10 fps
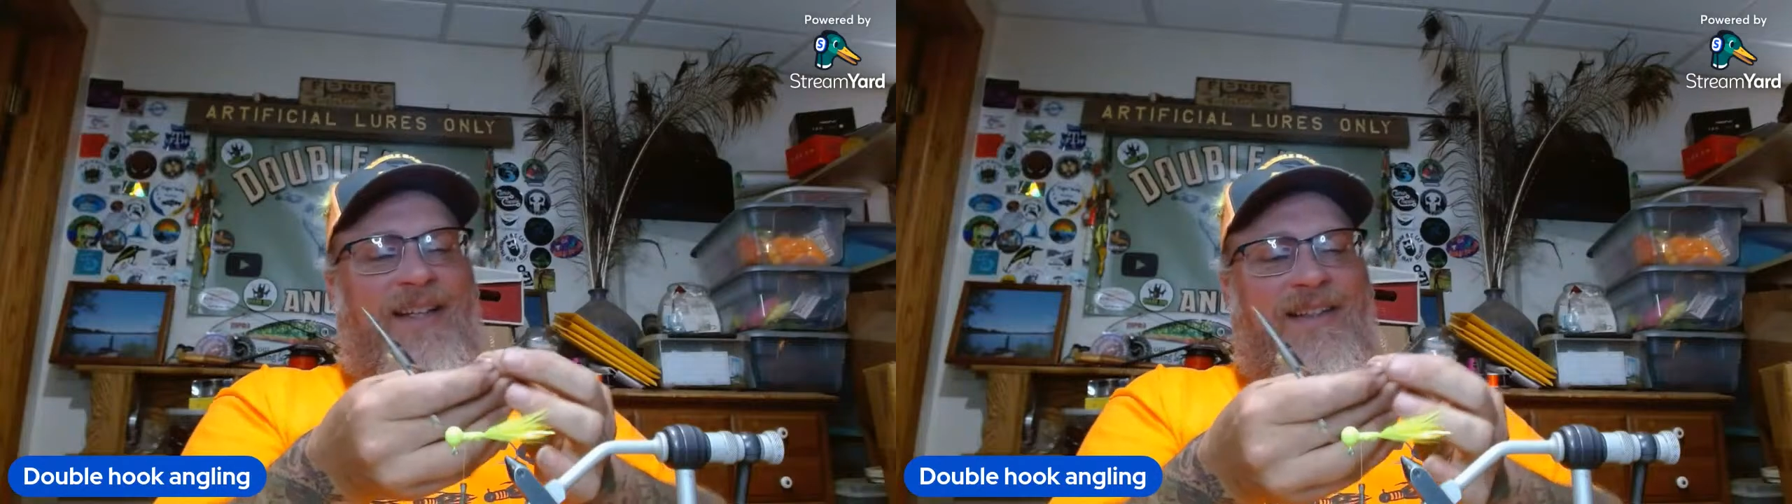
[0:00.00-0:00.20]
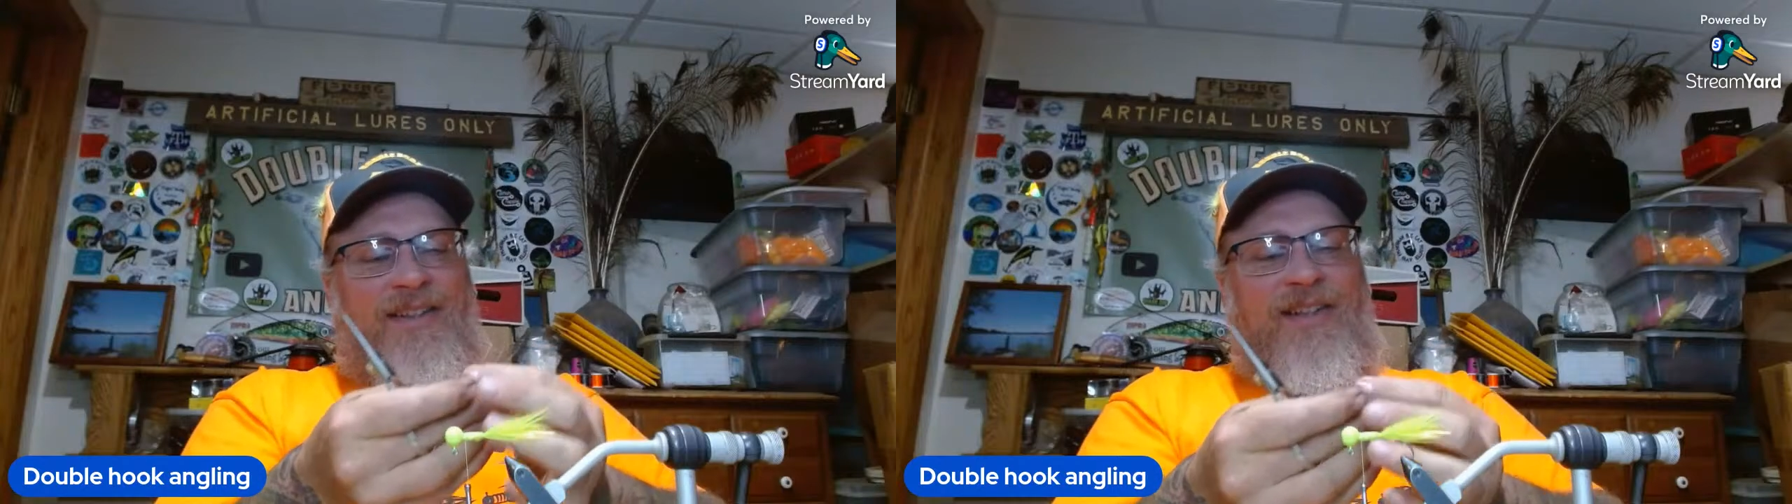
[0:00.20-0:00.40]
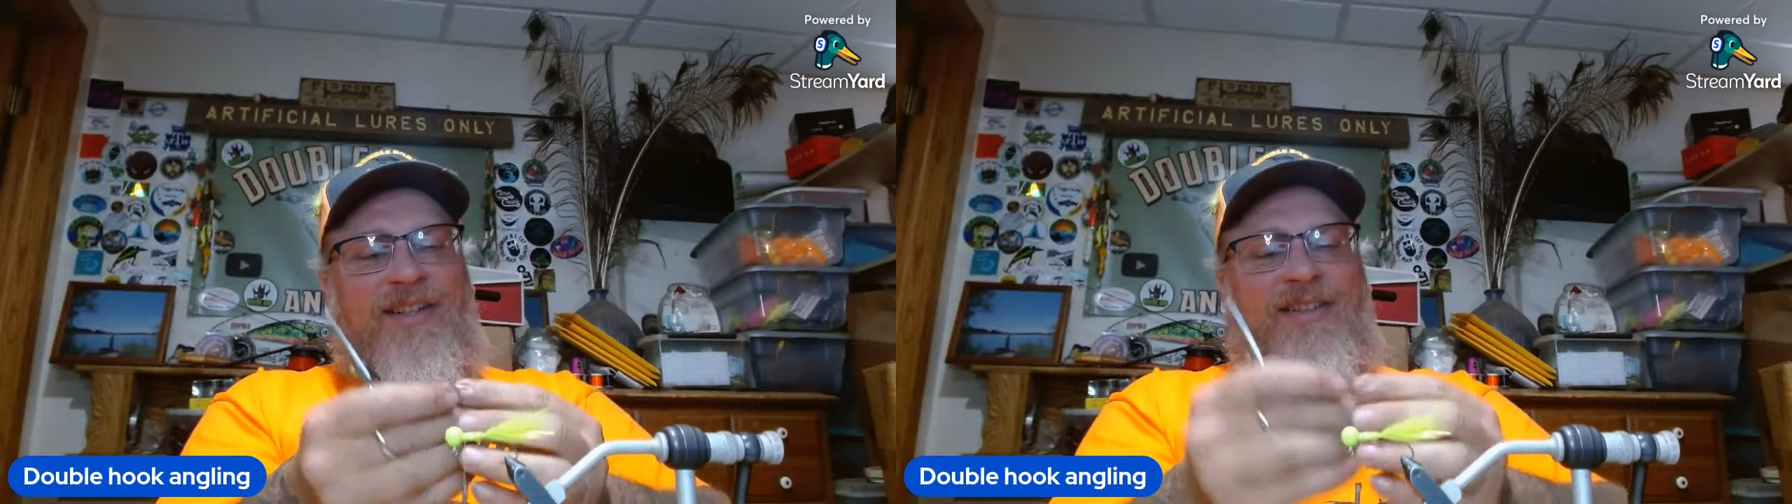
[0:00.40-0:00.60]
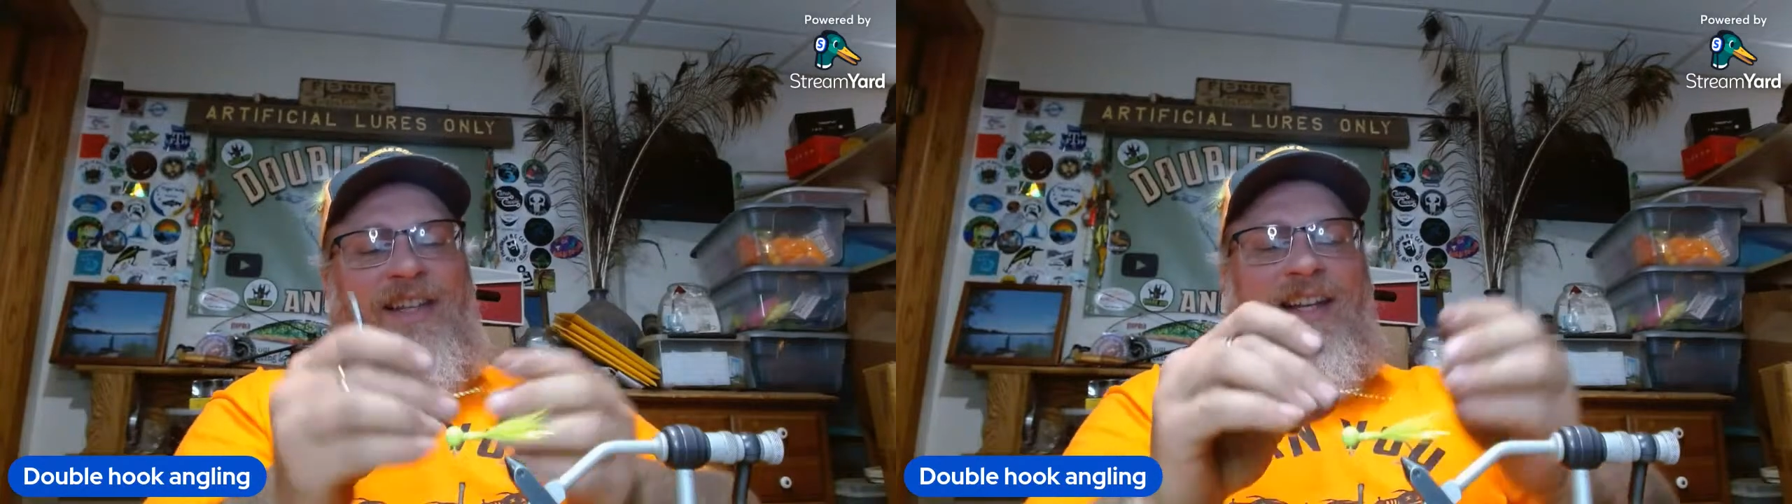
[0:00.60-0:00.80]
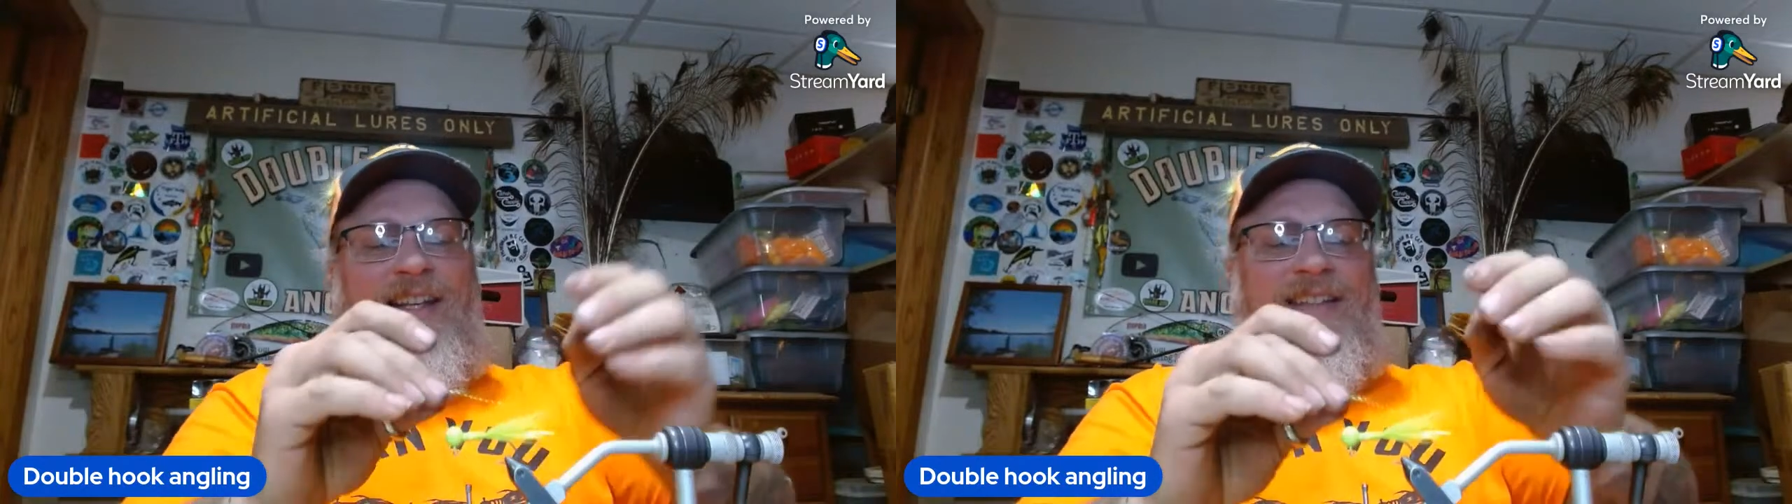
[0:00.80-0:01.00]

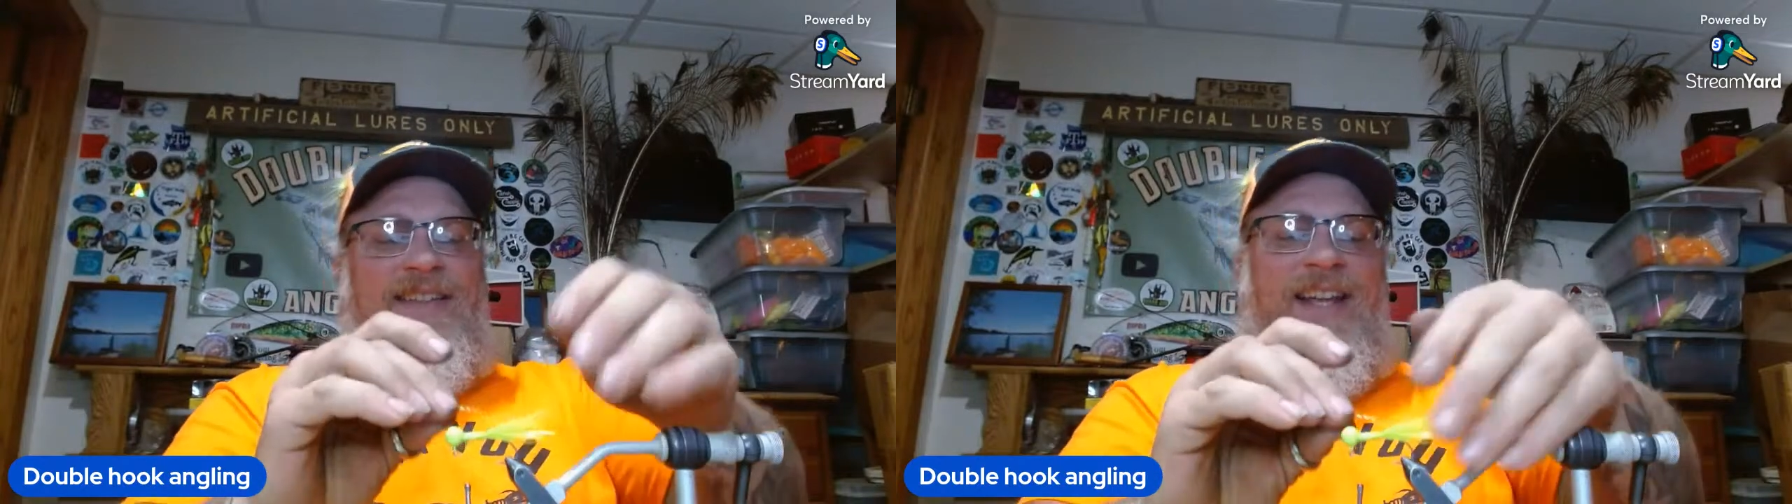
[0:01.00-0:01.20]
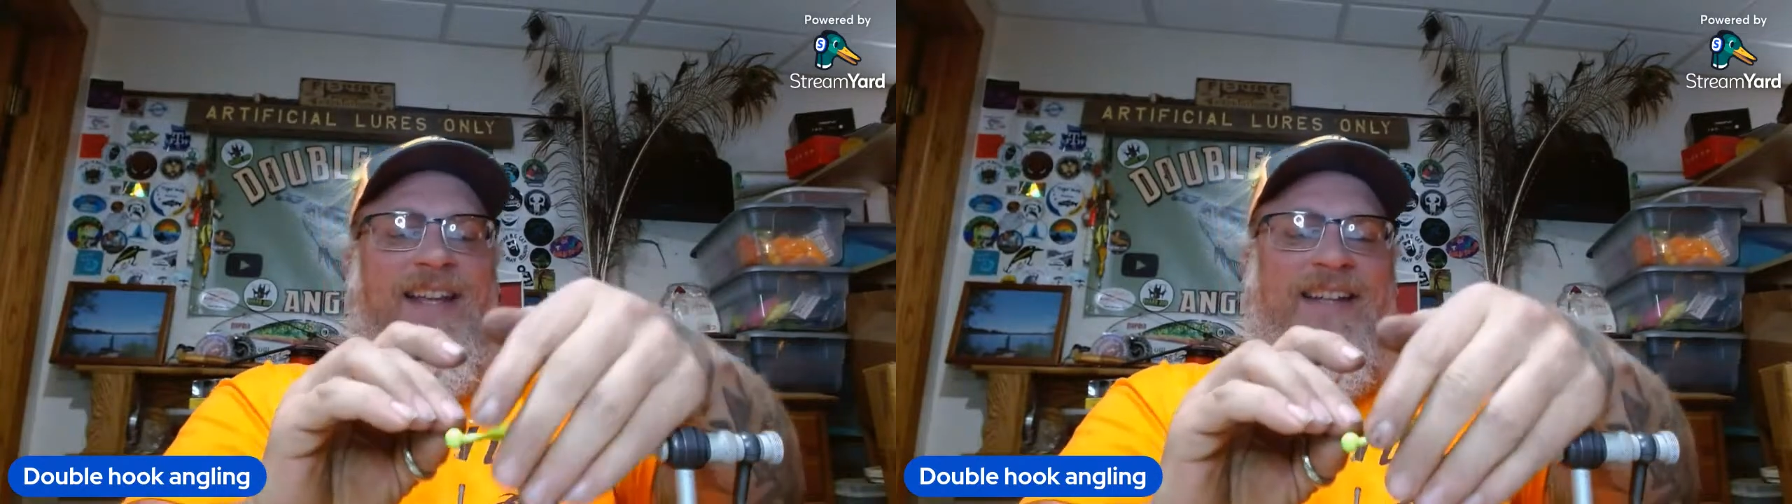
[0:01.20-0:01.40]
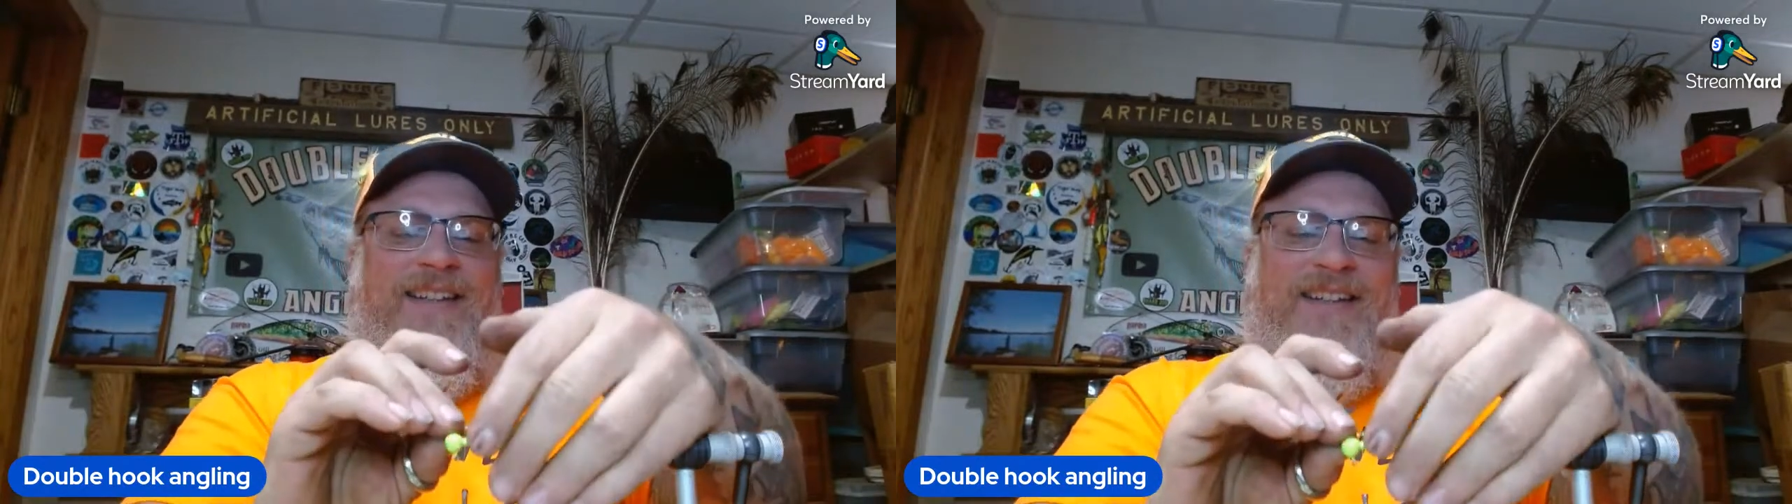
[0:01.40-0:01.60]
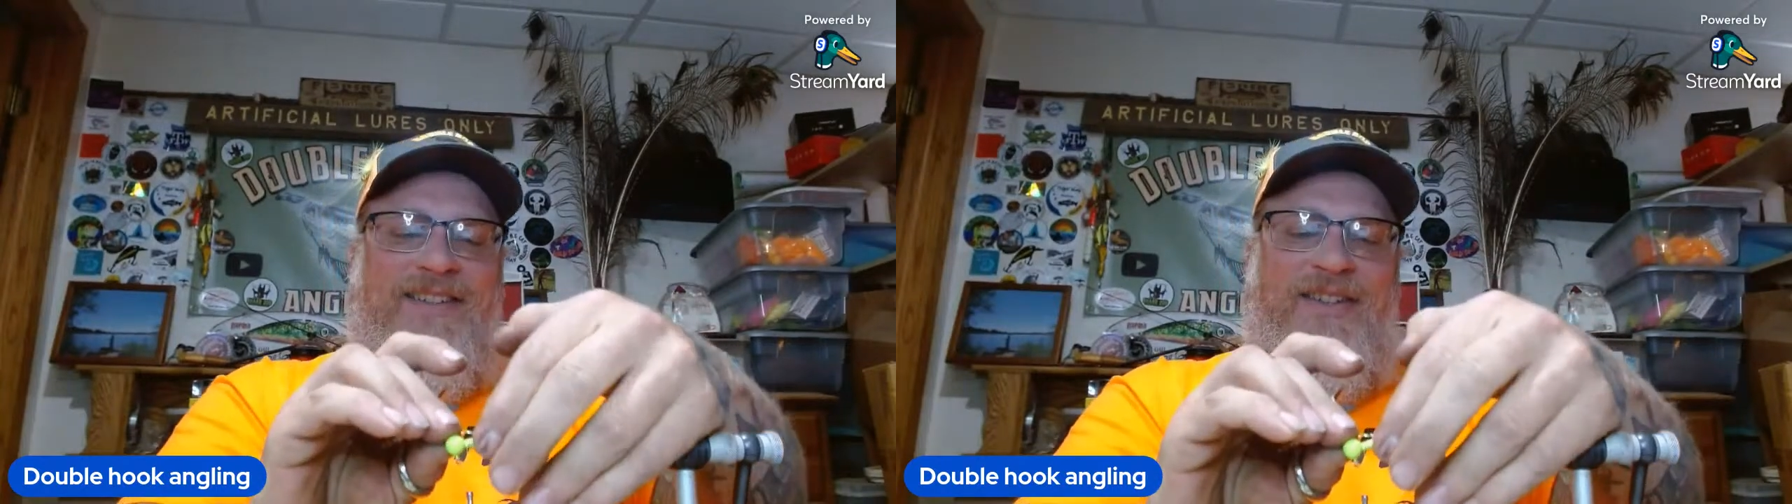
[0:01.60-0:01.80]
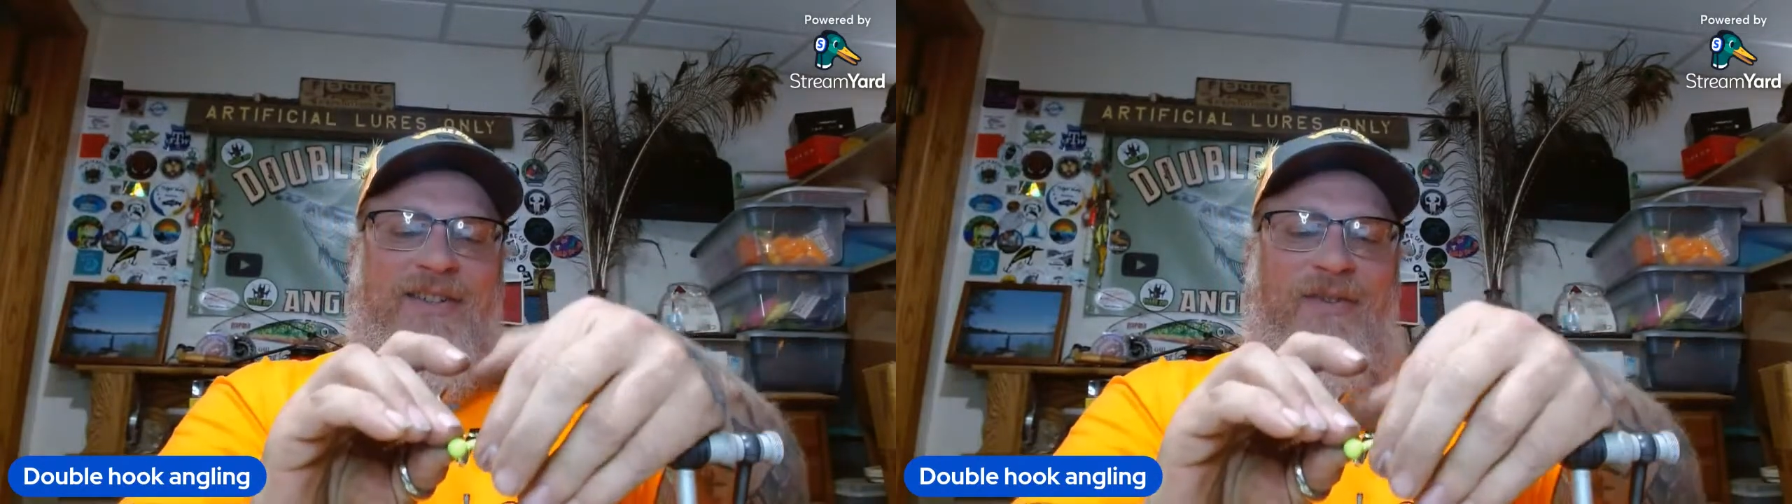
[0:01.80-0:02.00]
you'd